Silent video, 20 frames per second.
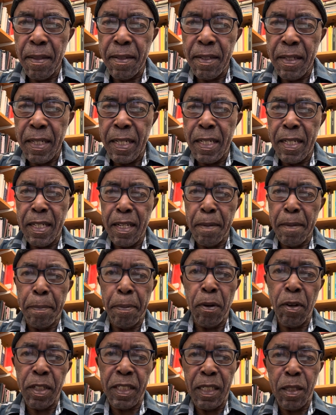the
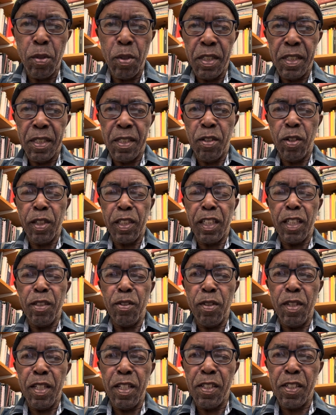reporter was talking
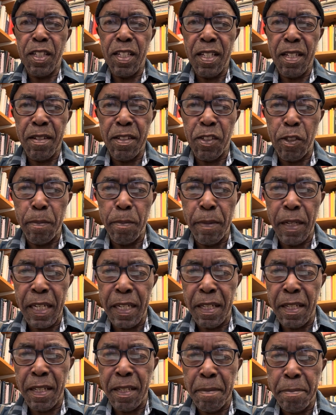to these
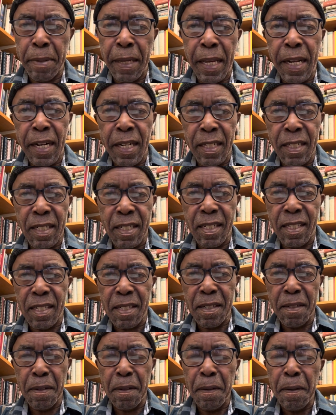Somali parents.
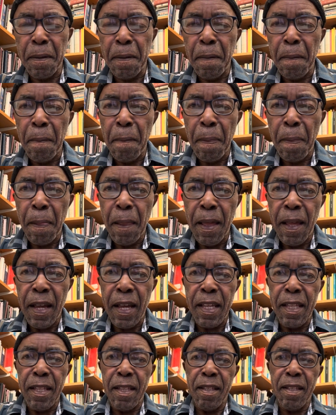I
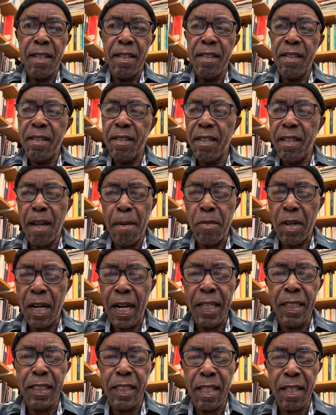am
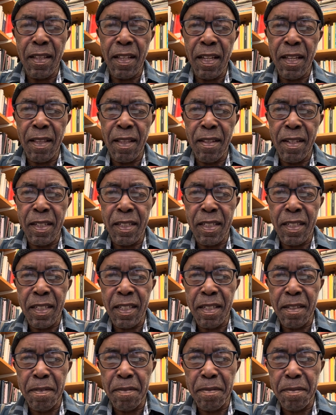writing there that
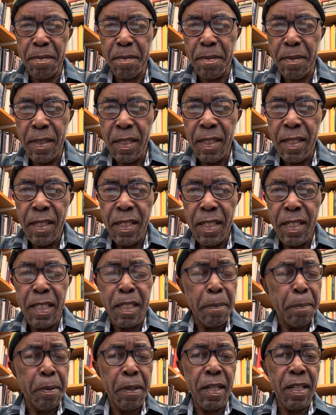it
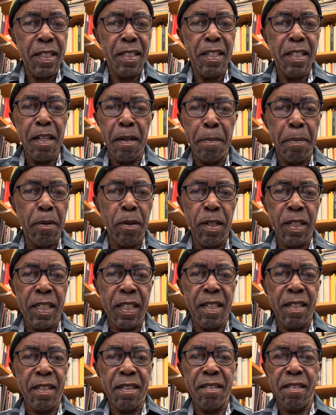appears the
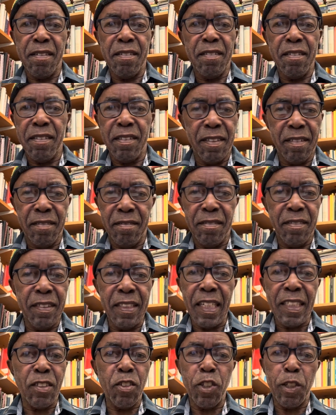reporter
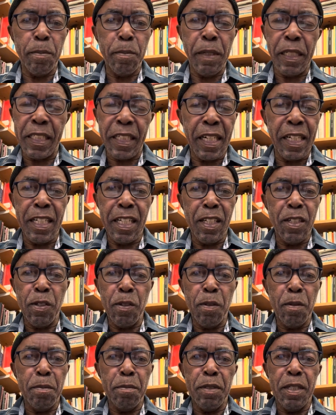just automatically
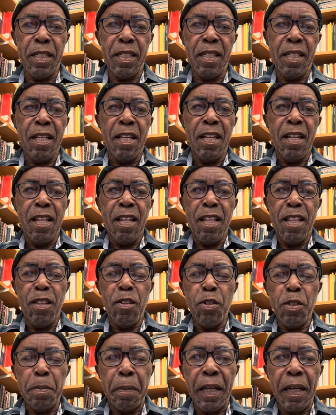assumed
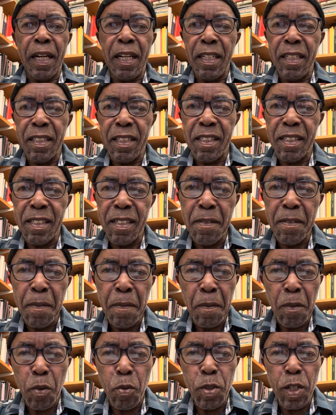those parents
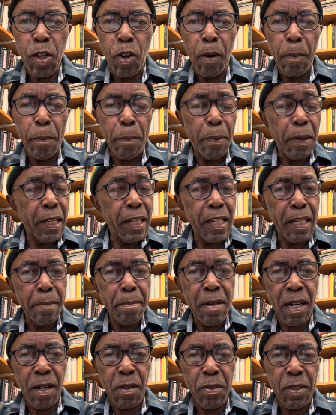would complain
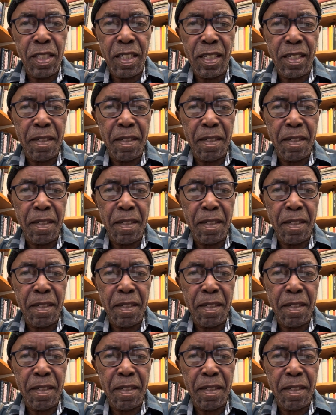about